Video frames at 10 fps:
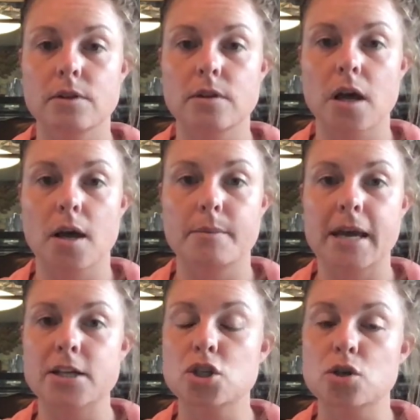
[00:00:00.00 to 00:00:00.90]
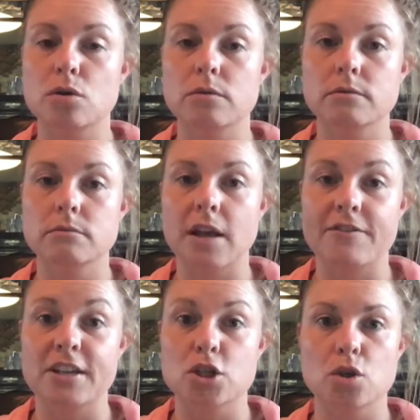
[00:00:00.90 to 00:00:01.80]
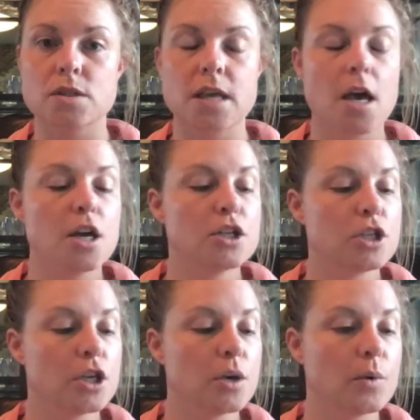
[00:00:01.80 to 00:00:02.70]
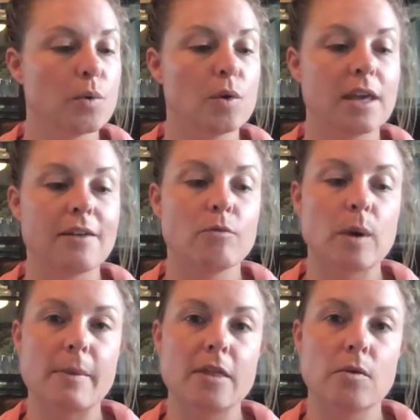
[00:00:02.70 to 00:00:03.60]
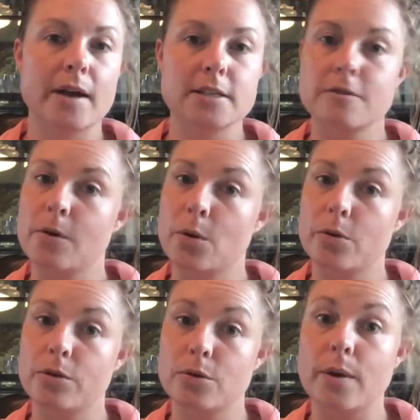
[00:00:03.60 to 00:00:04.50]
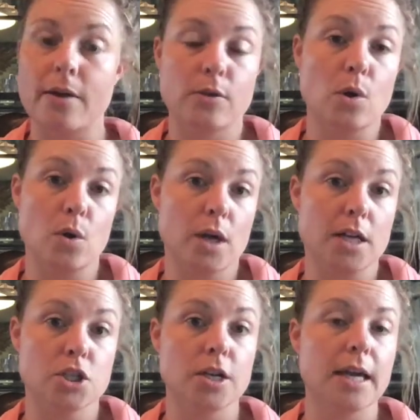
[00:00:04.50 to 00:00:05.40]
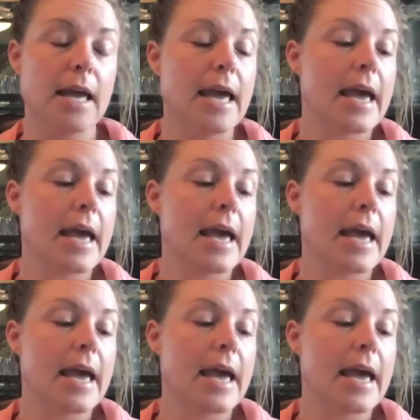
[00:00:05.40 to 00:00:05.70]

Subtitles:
national officials to give women the right to vote throughout the whole country.